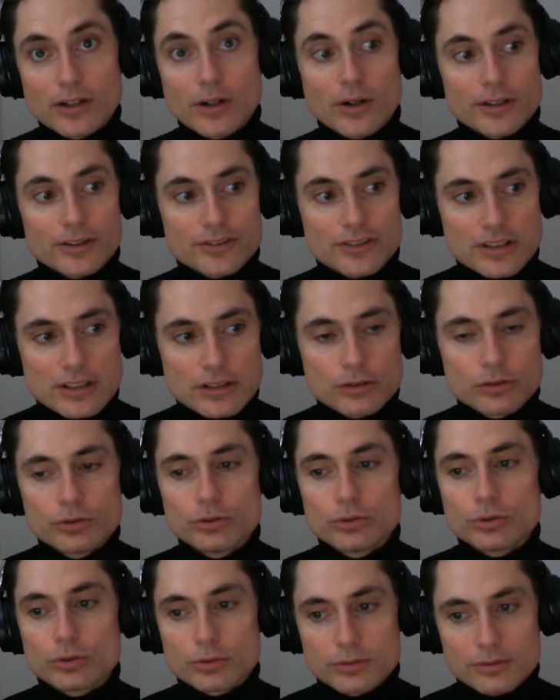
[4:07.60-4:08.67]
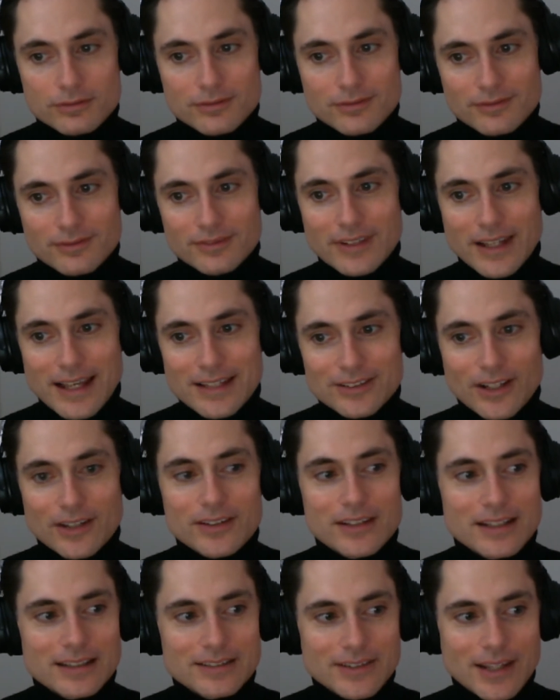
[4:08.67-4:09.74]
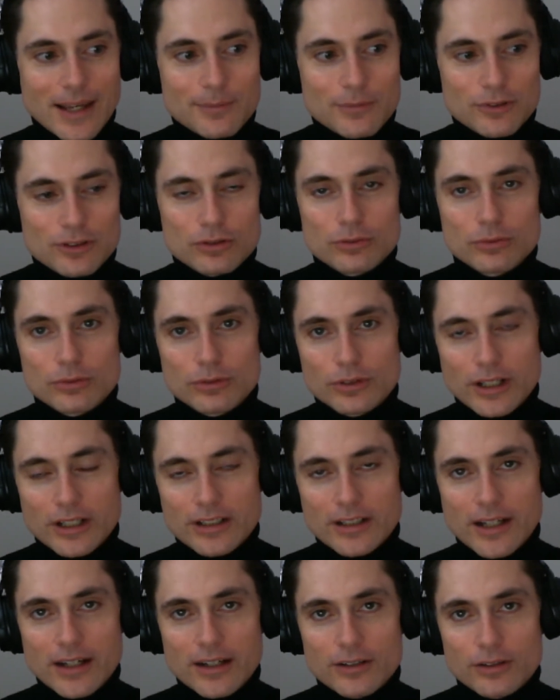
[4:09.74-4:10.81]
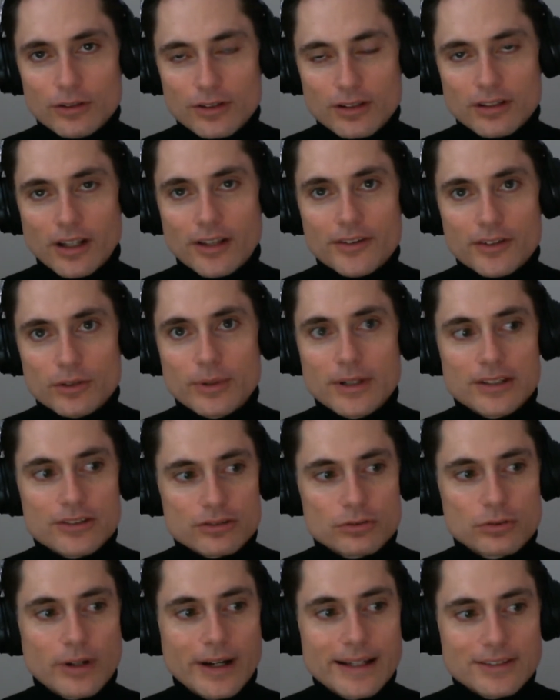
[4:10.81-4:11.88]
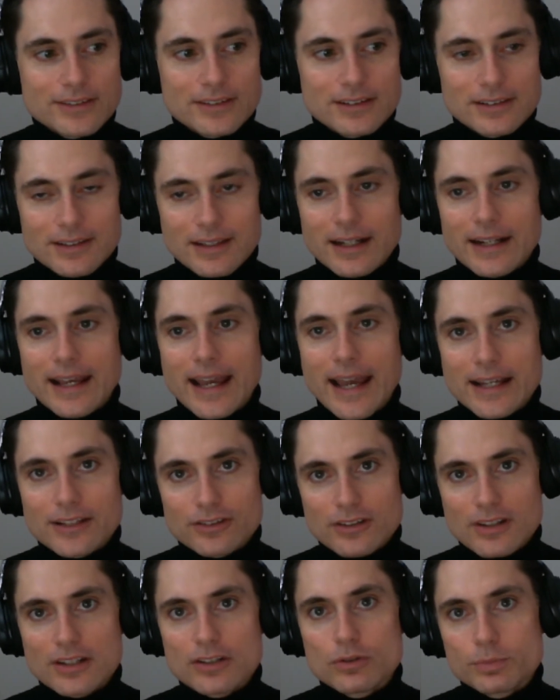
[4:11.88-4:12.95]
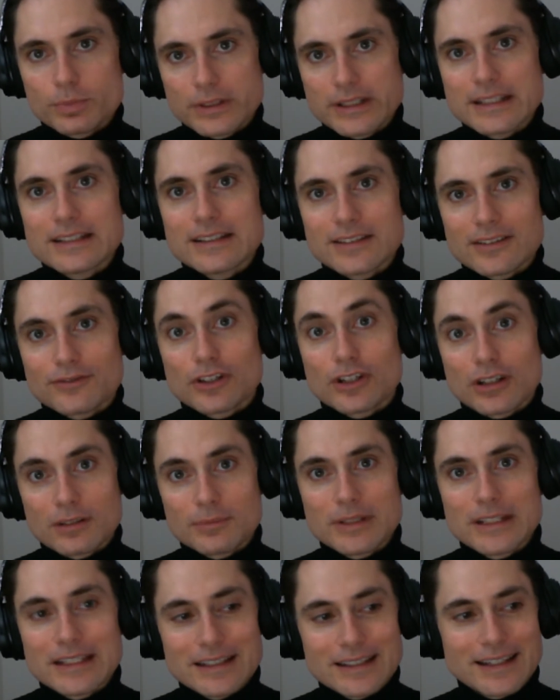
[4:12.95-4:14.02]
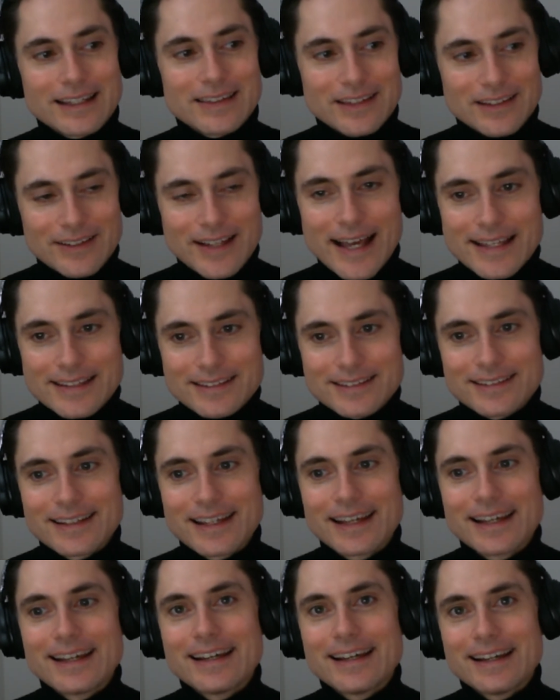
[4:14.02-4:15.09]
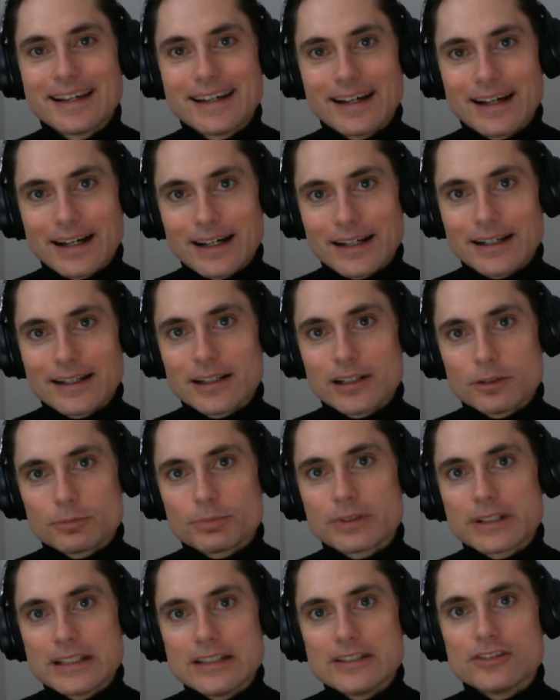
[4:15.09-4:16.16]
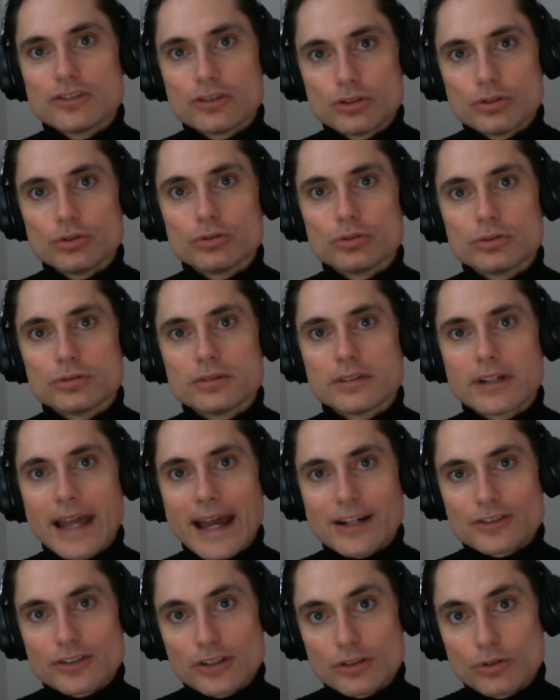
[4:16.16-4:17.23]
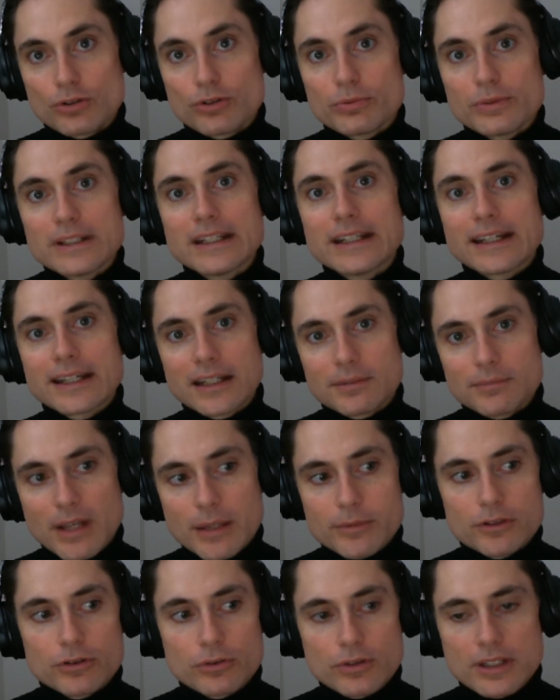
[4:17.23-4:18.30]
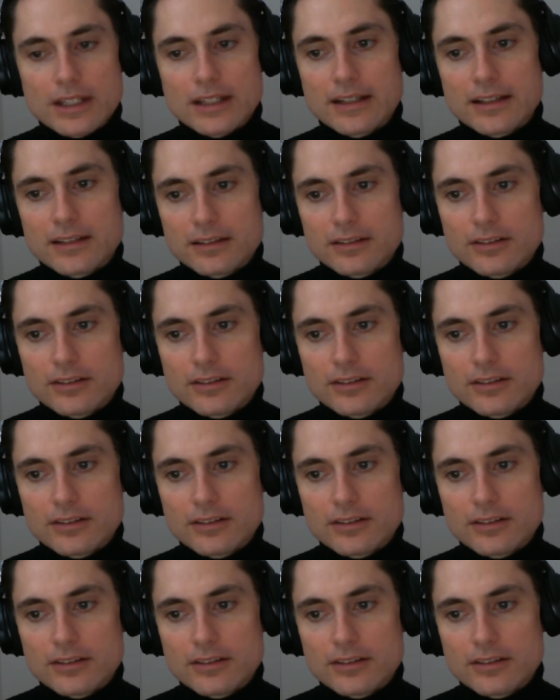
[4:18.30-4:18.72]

see who has done the exams or done the quiz and who hasn't, and I ask that you please, if you're going to be in the class, please do actually do the reading and maybe do the